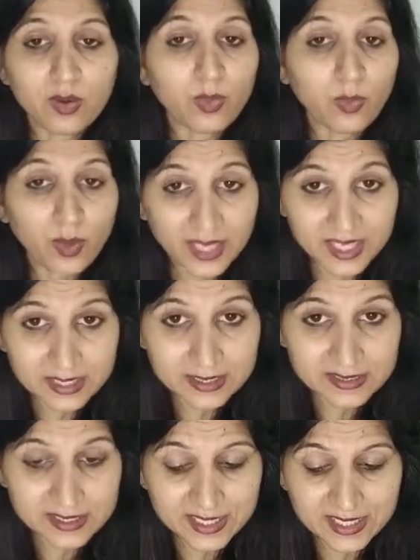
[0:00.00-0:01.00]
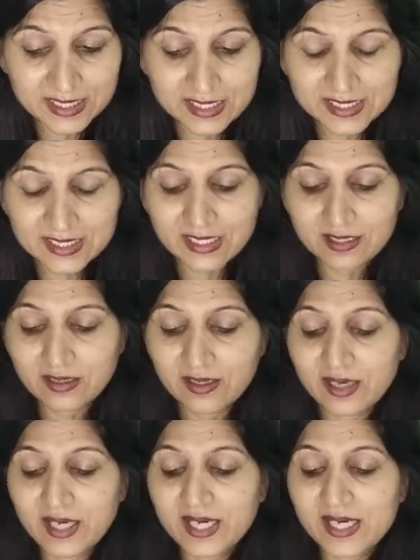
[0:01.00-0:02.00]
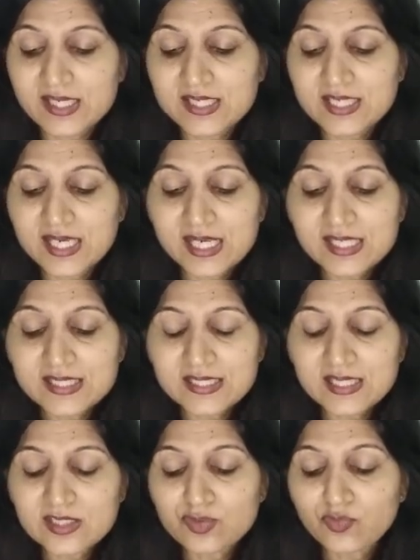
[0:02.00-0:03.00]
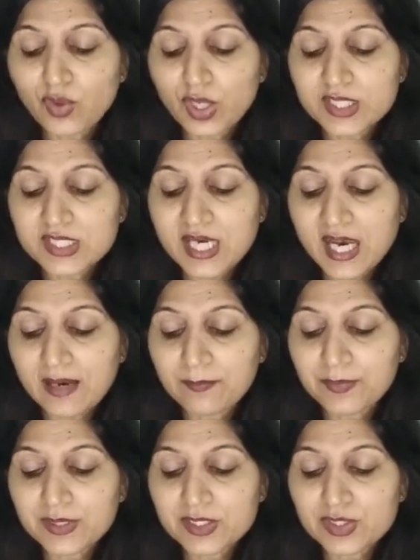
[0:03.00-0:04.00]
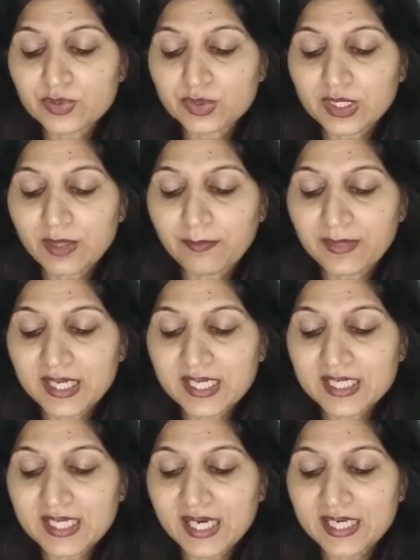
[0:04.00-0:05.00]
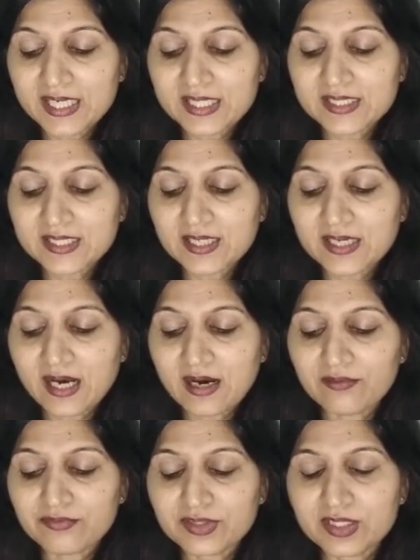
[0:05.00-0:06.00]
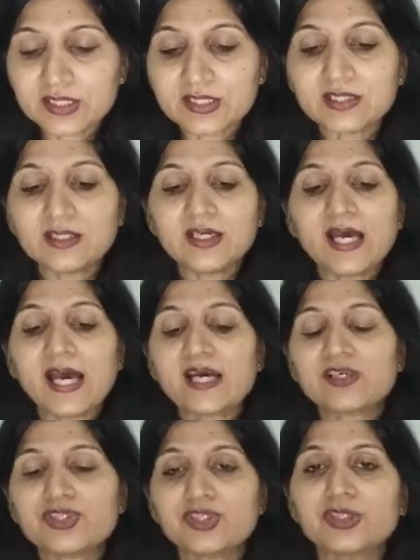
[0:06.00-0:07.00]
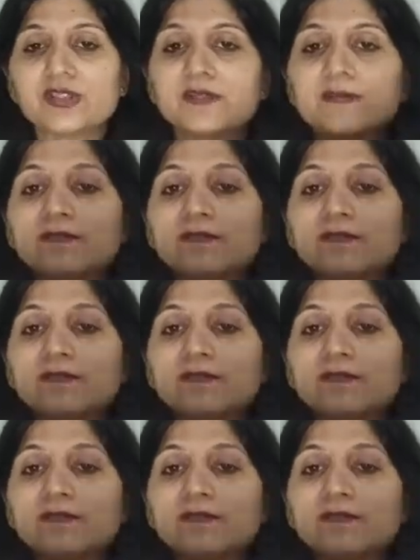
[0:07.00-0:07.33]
Why it is key detail. It tells us what happened to the main character after the action.